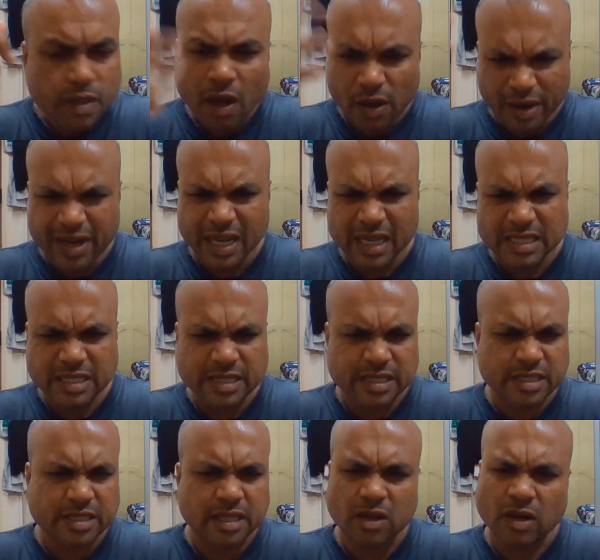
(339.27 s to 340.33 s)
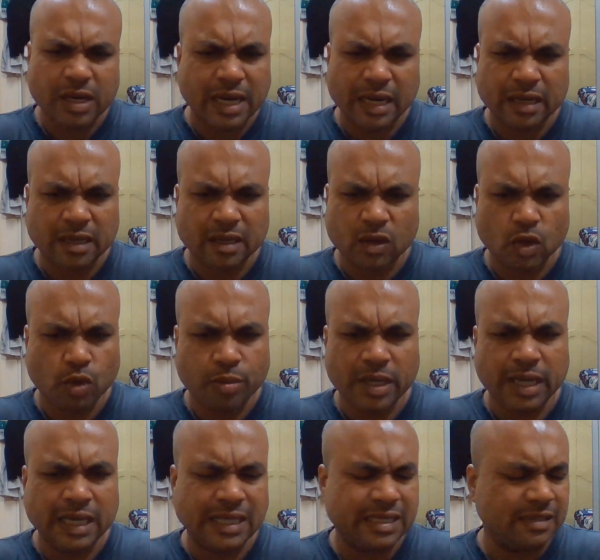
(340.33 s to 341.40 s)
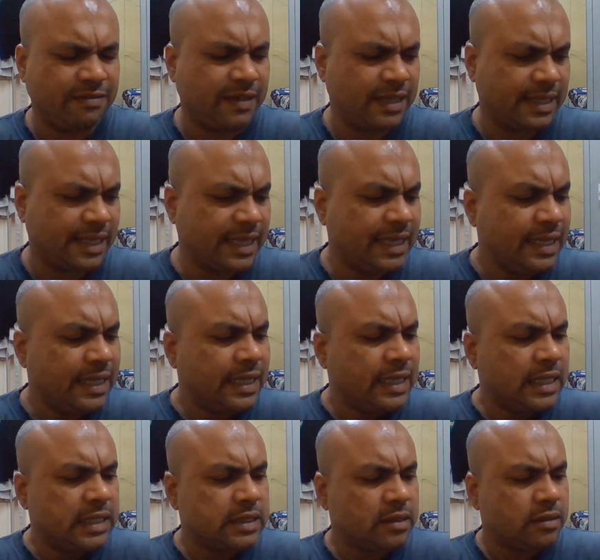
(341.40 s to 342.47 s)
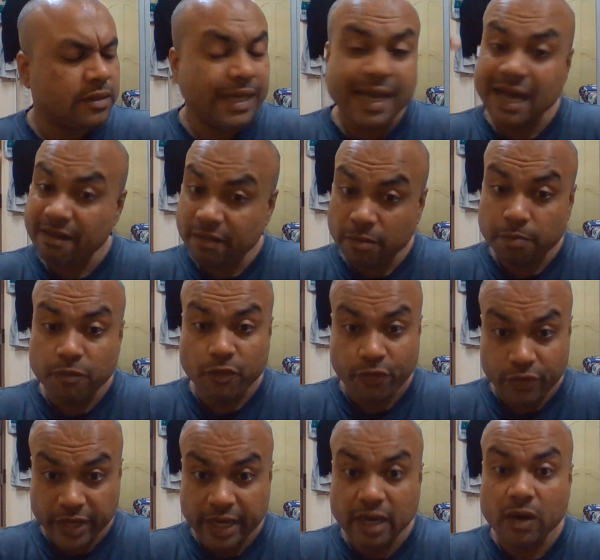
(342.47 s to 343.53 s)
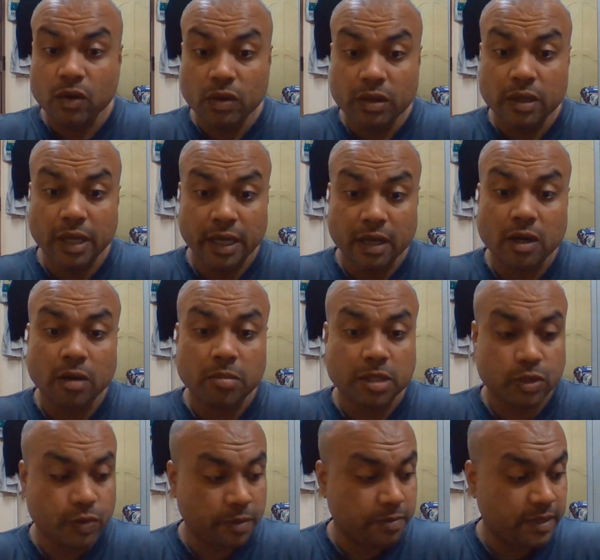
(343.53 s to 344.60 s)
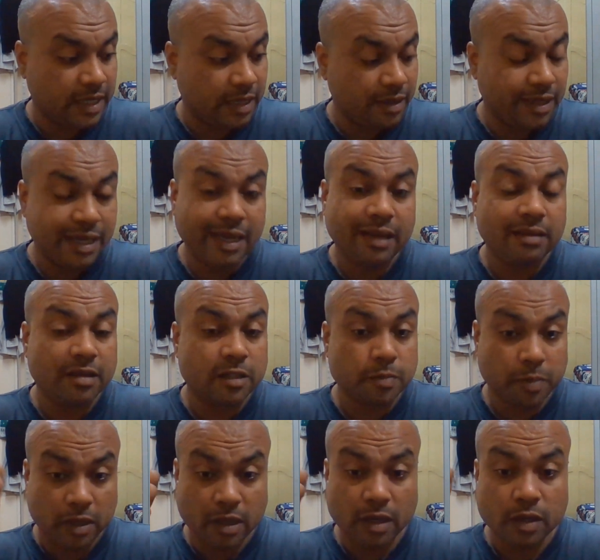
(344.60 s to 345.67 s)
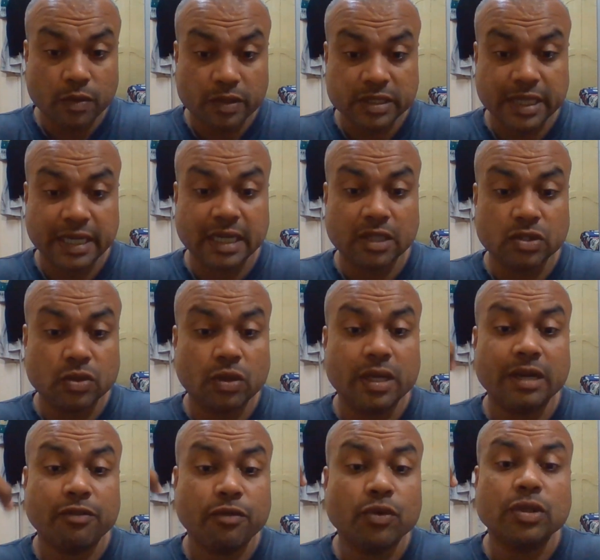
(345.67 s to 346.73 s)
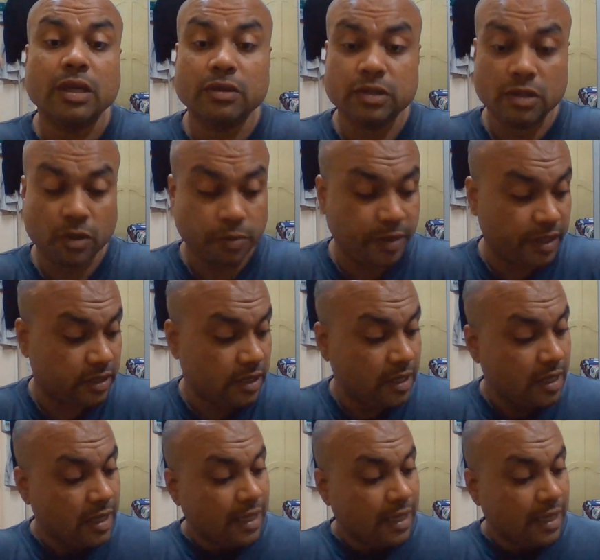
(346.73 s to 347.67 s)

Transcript: Reliance Digital or Tata Chroma and stuff like that. So they have a very good e-commerce website. There, this product was getting sold at 4,000 rupees.